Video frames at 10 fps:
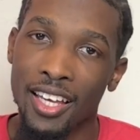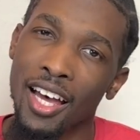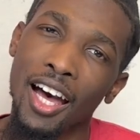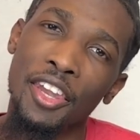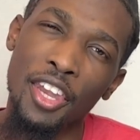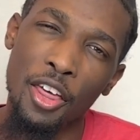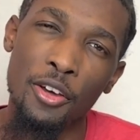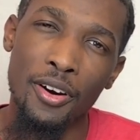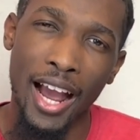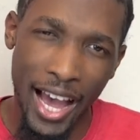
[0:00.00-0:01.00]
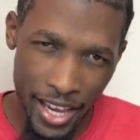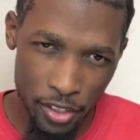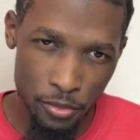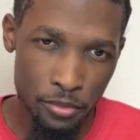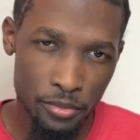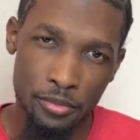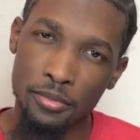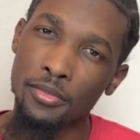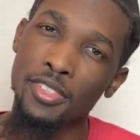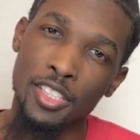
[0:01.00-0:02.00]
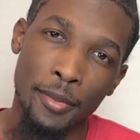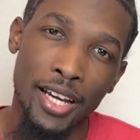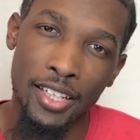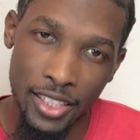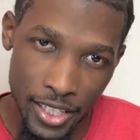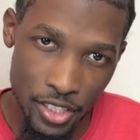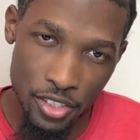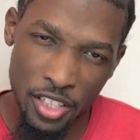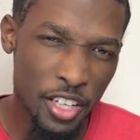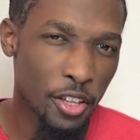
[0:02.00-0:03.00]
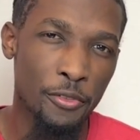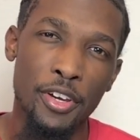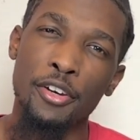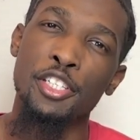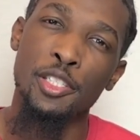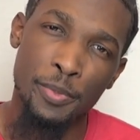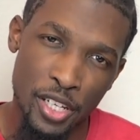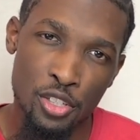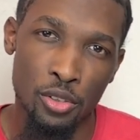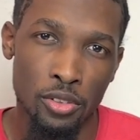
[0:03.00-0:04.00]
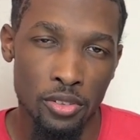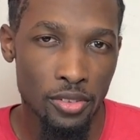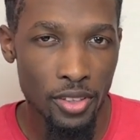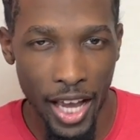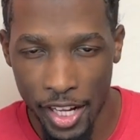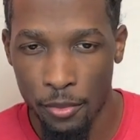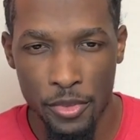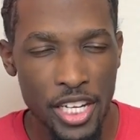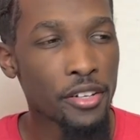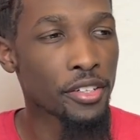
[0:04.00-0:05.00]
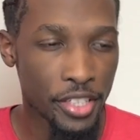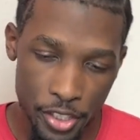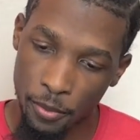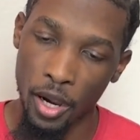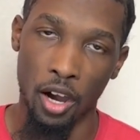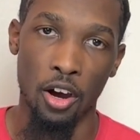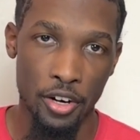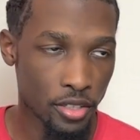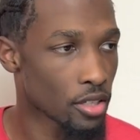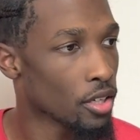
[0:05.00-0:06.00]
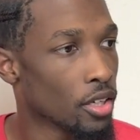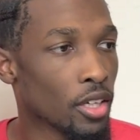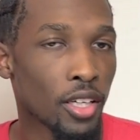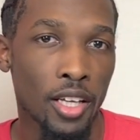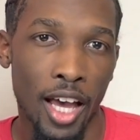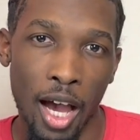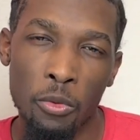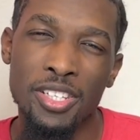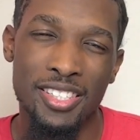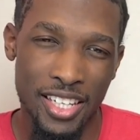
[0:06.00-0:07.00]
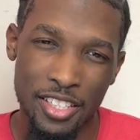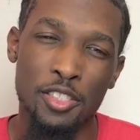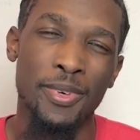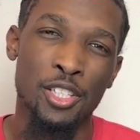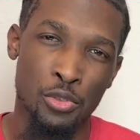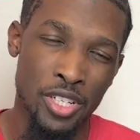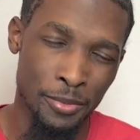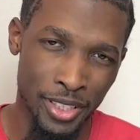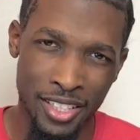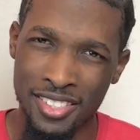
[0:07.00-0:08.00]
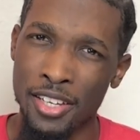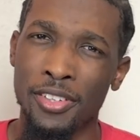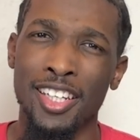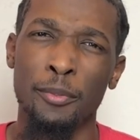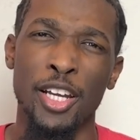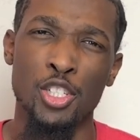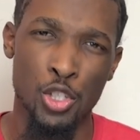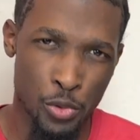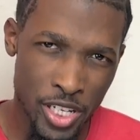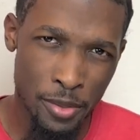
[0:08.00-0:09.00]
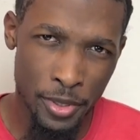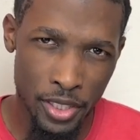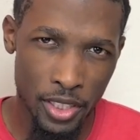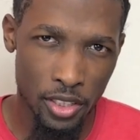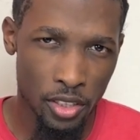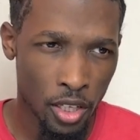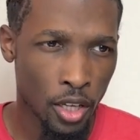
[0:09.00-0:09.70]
another item to my collection, another very special item near and dear to my heart. I wouldn't say this is my dream gun. It's definitely not my dream gun,